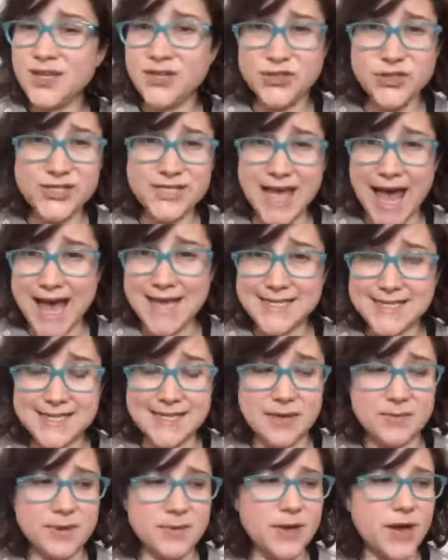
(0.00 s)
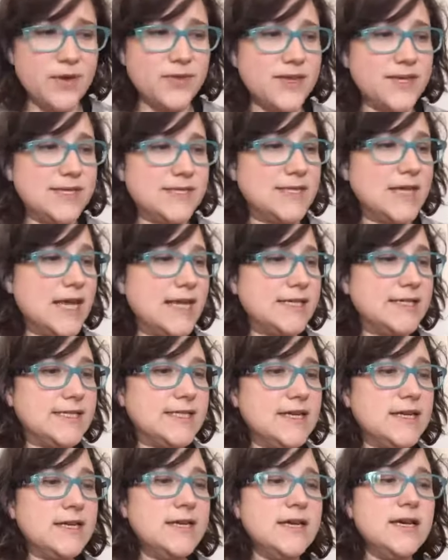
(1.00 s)
Just ask them about these
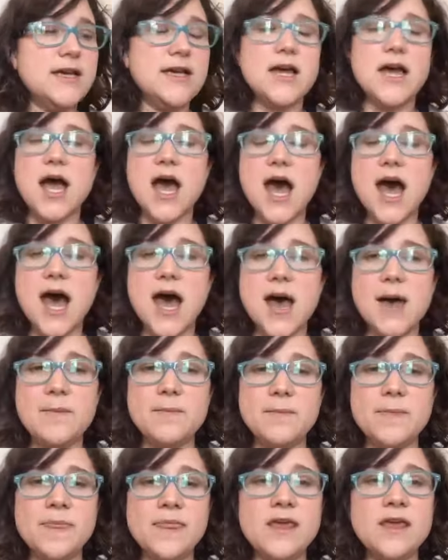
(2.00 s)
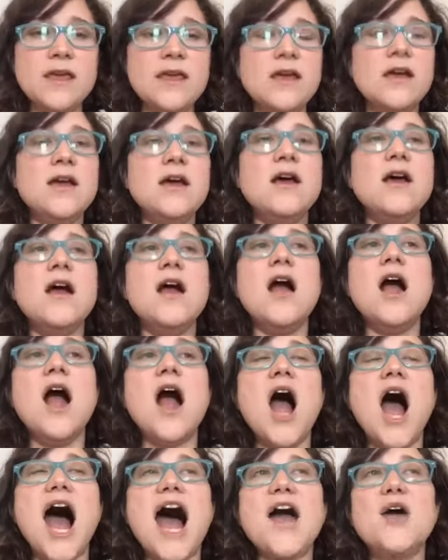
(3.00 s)
things.
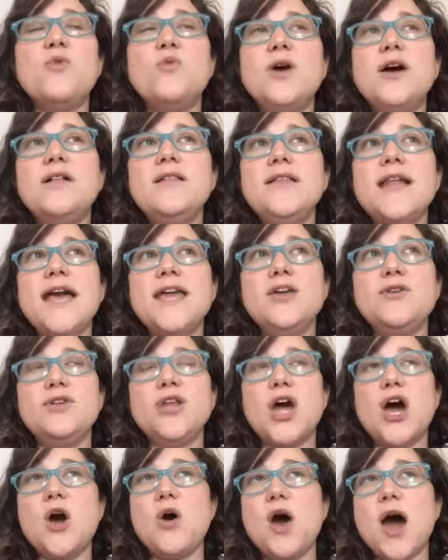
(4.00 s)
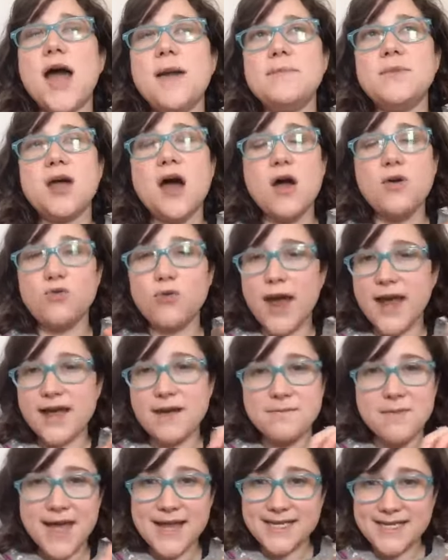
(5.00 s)
I will let you know I'm not
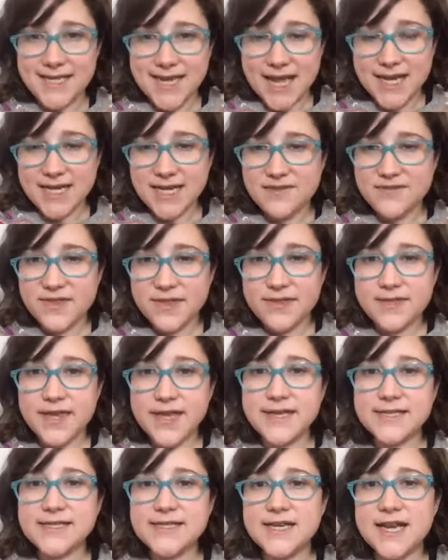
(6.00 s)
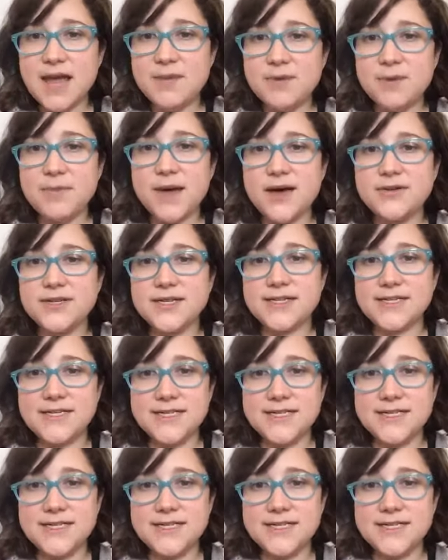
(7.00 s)
recommending any of the things that I'm about to